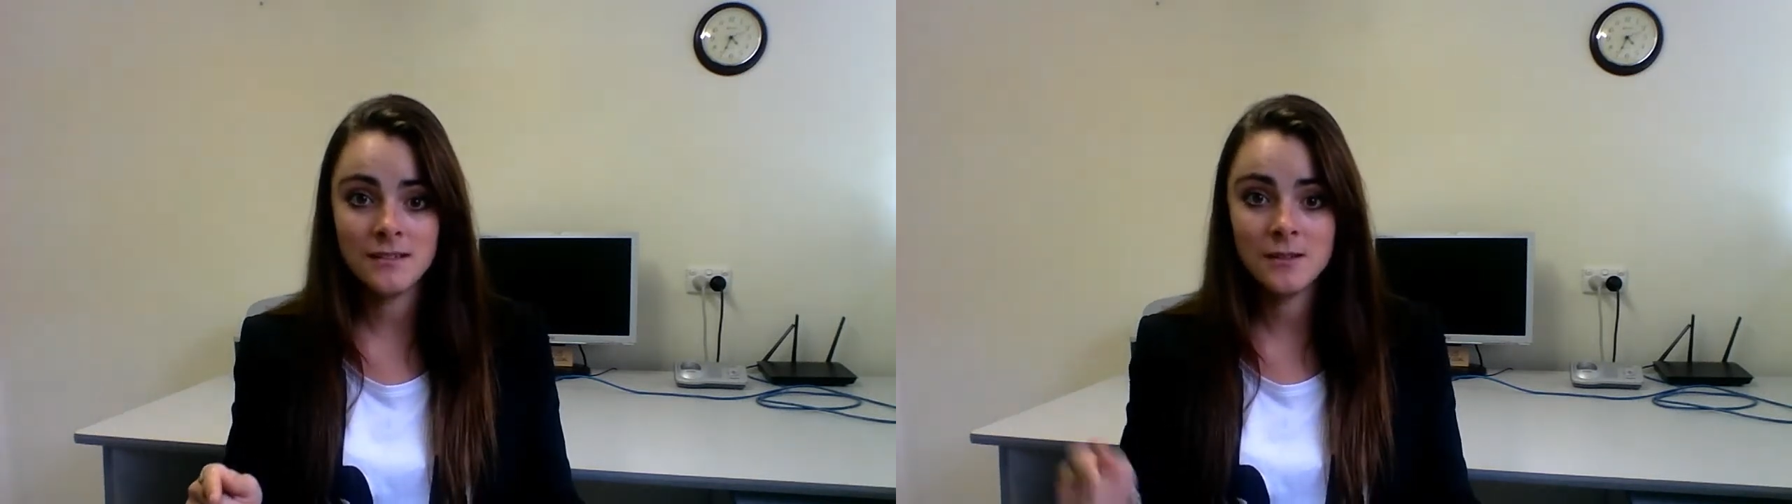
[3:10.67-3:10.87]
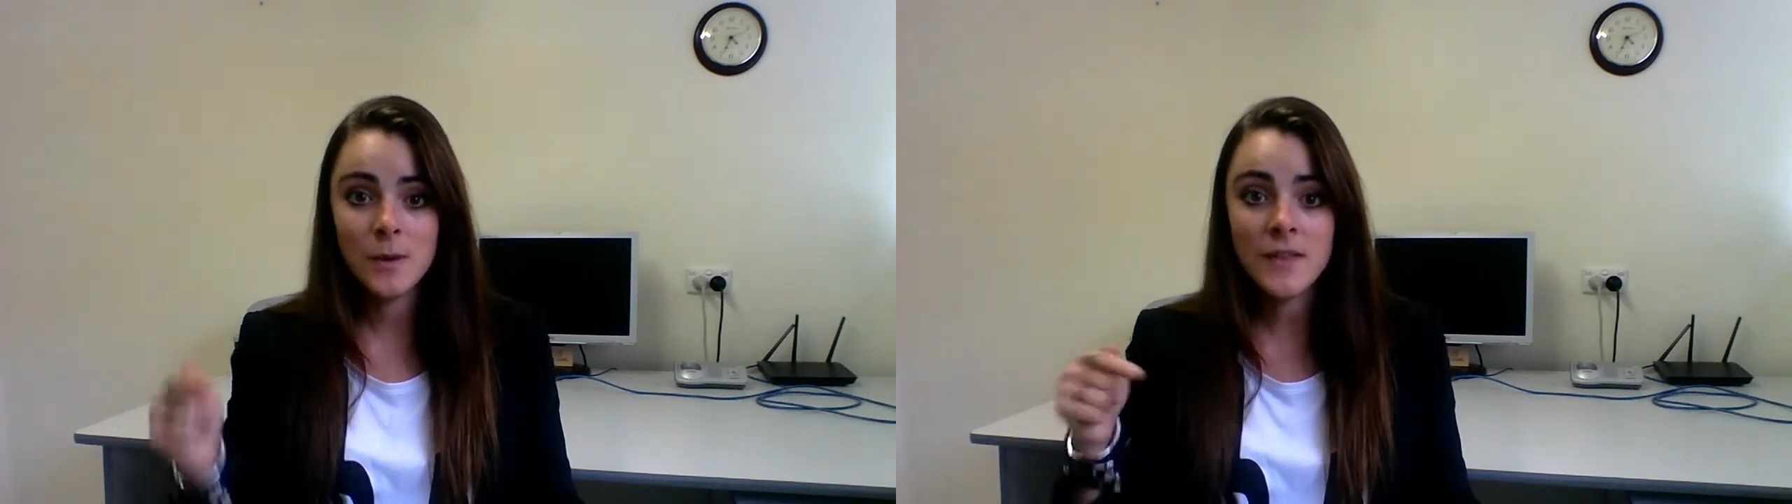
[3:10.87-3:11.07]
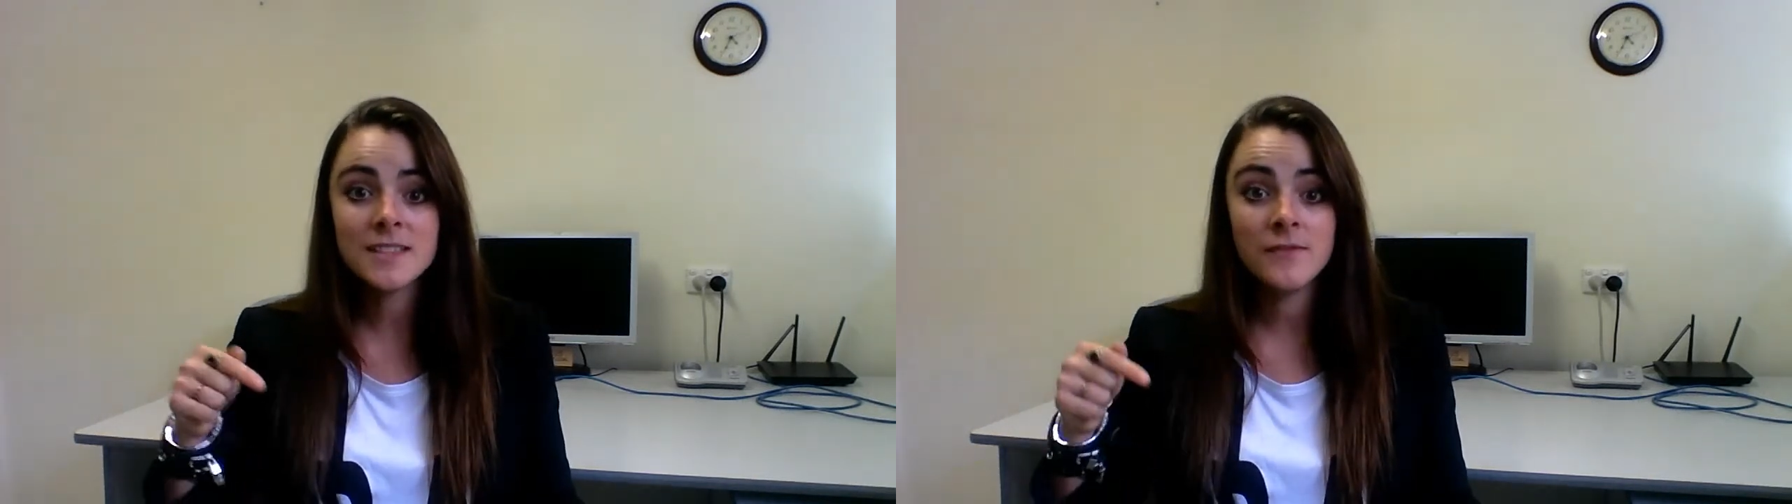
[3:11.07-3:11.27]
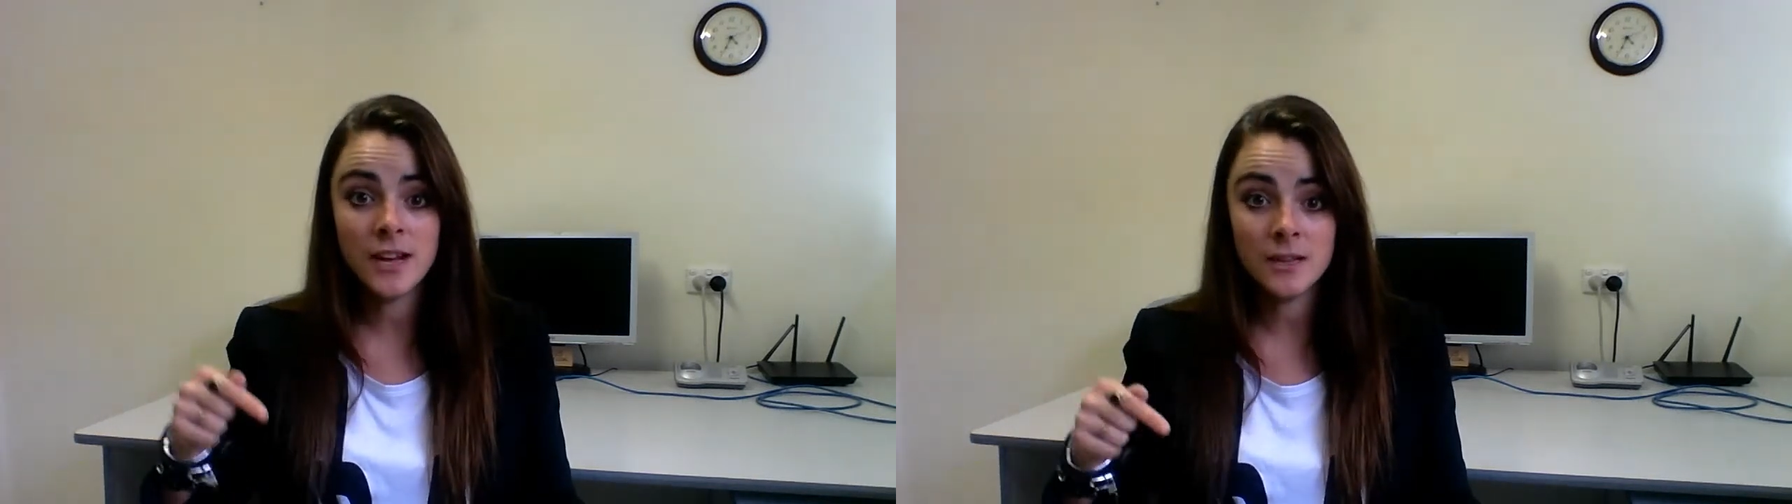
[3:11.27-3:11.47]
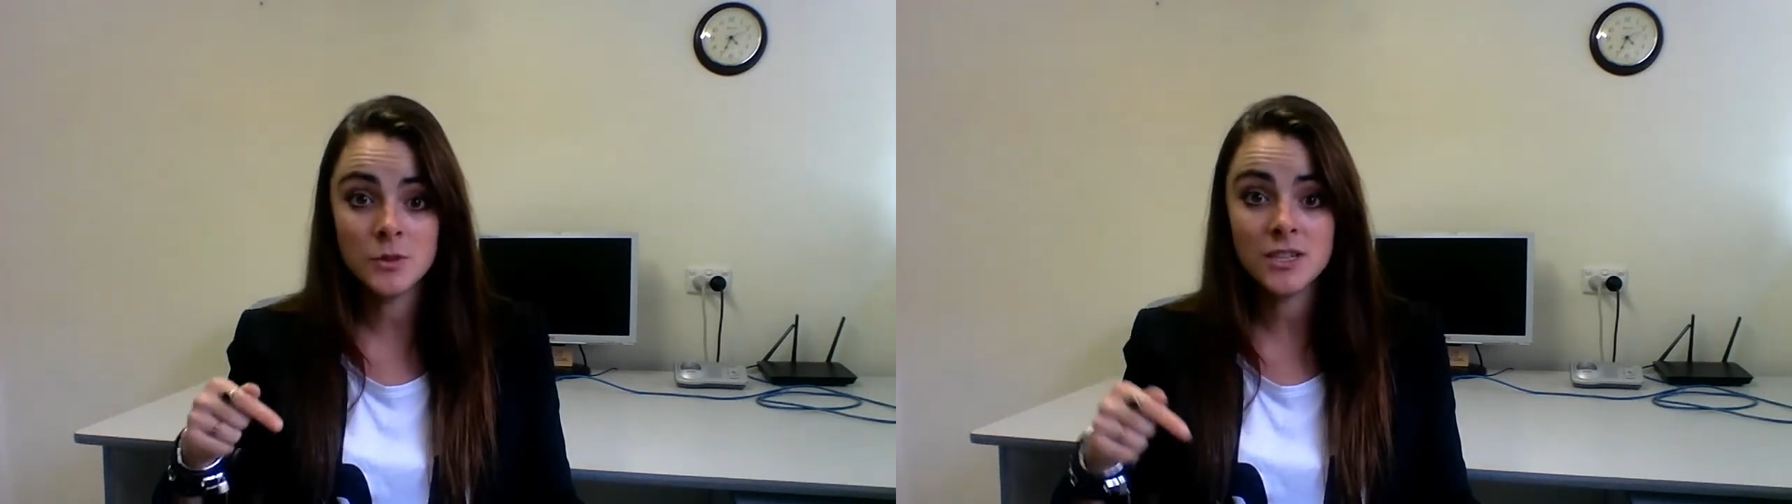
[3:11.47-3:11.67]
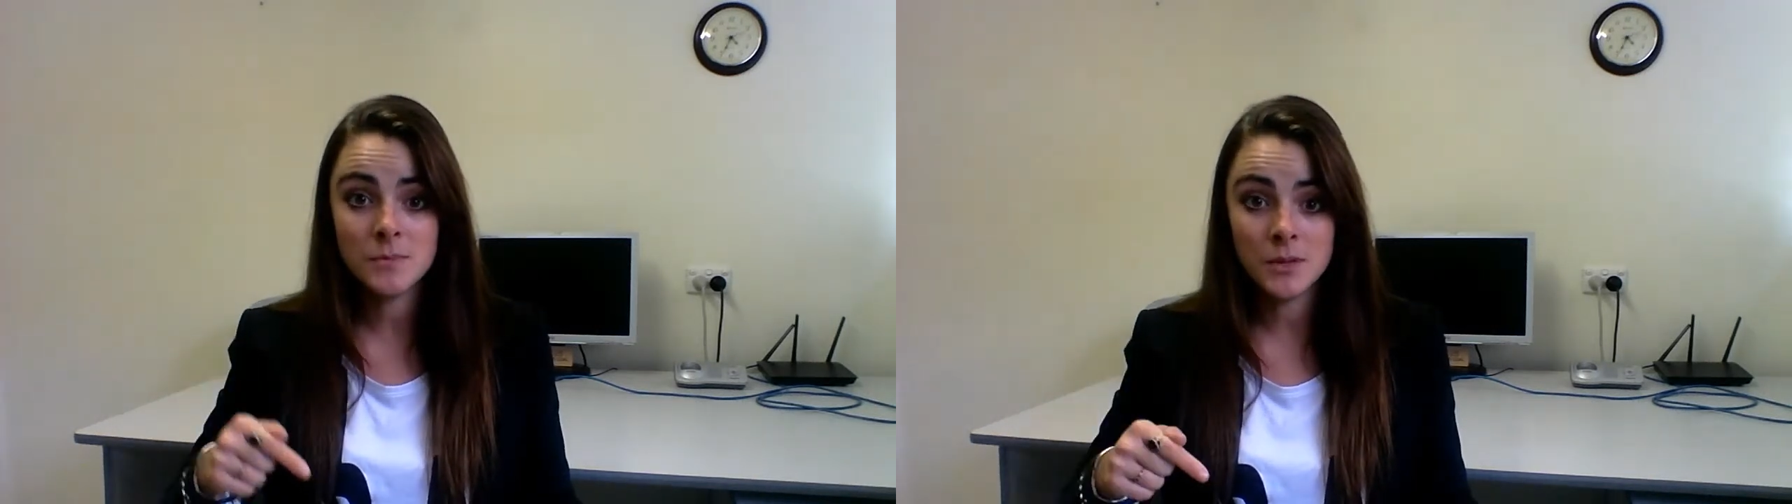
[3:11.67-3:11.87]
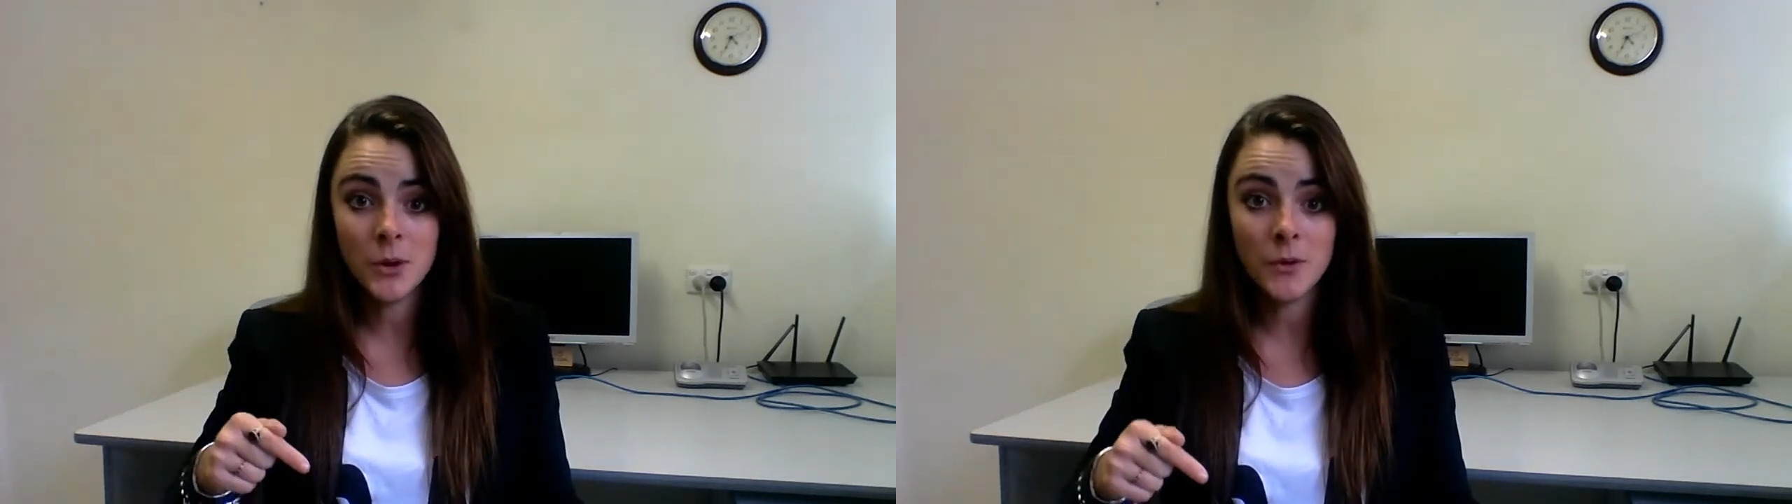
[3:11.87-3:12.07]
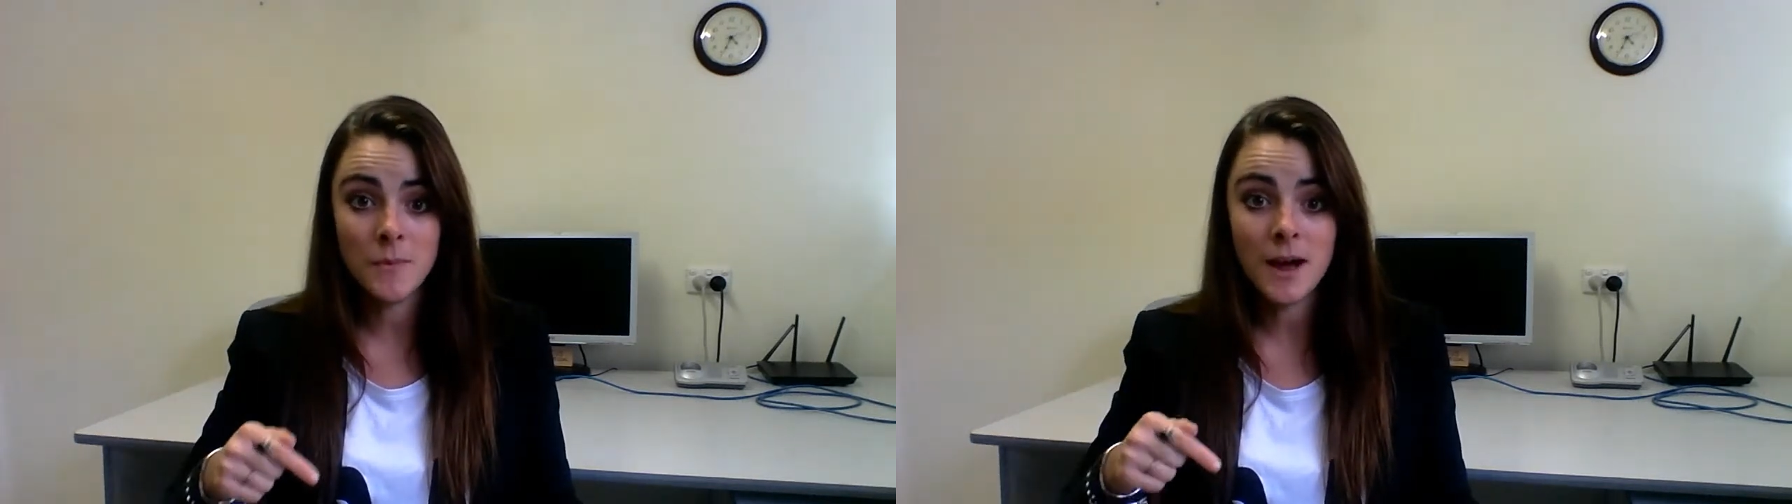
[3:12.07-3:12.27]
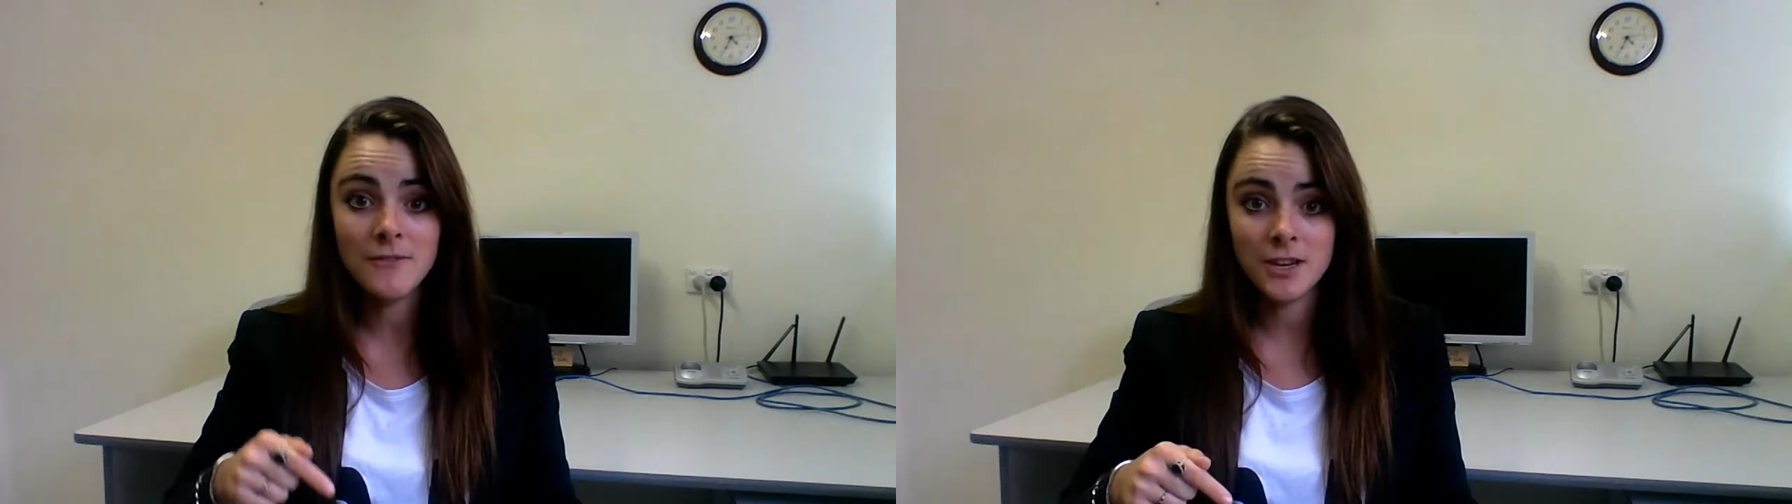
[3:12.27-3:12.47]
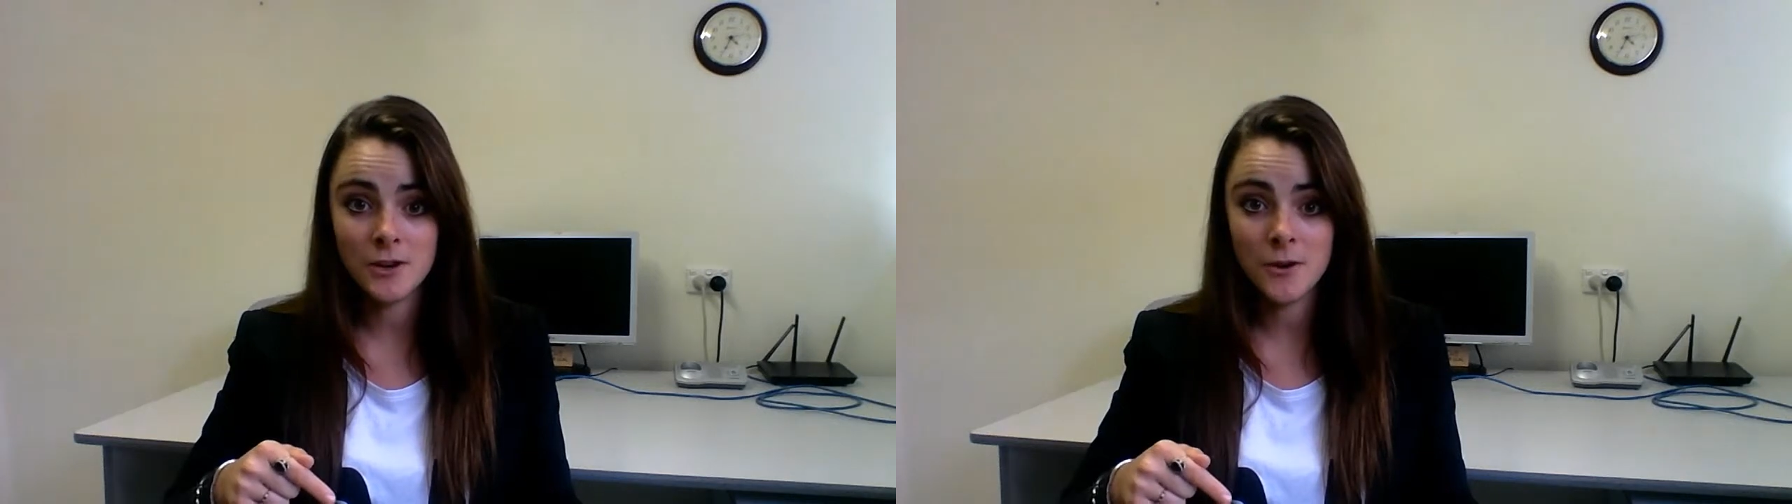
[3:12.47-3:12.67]
the one that's available just below my
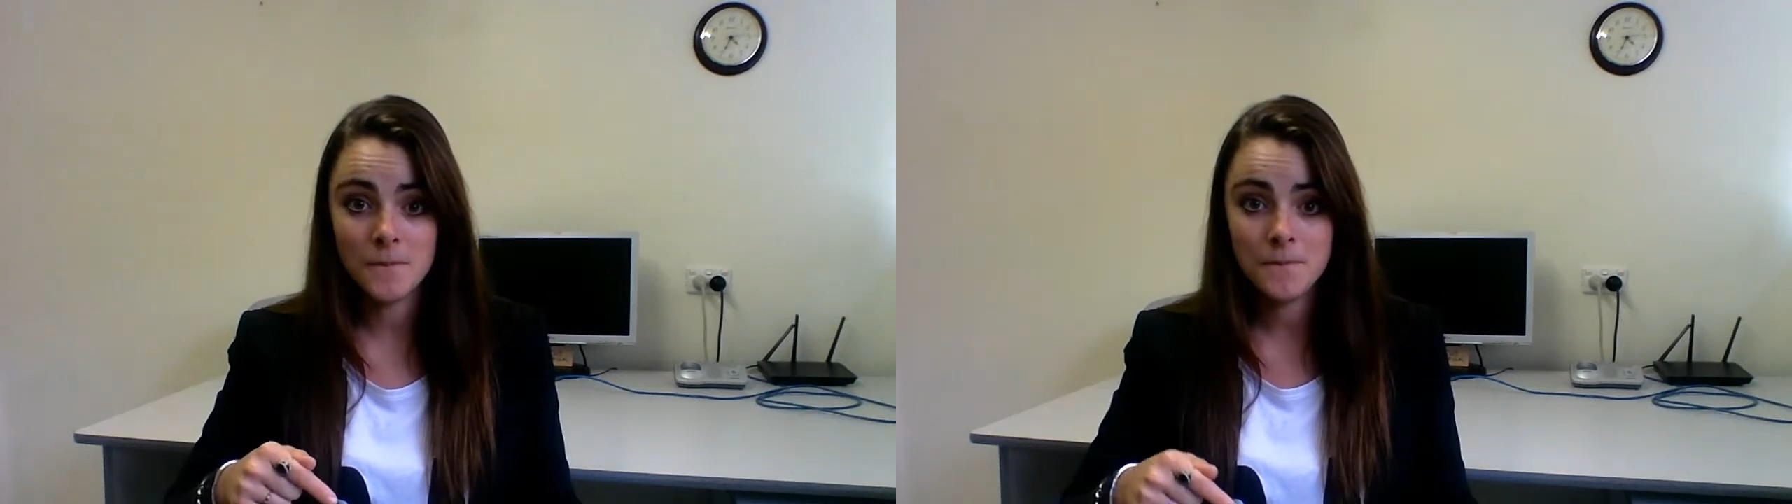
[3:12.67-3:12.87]
video.